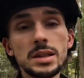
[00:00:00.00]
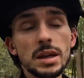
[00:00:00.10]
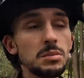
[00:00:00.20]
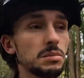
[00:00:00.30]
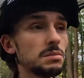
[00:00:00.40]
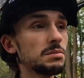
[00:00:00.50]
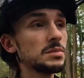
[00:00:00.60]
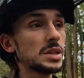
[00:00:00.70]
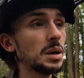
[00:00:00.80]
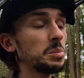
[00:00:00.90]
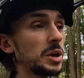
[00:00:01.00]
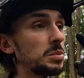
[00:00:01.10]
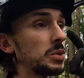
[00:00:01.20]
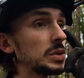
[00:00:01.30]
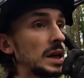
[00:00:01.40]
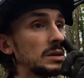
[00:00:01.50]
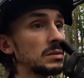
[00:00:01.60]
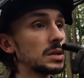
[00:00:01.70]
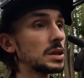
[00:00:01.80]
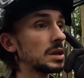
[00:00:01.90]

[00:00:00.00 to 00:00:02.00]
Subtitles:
Some people don't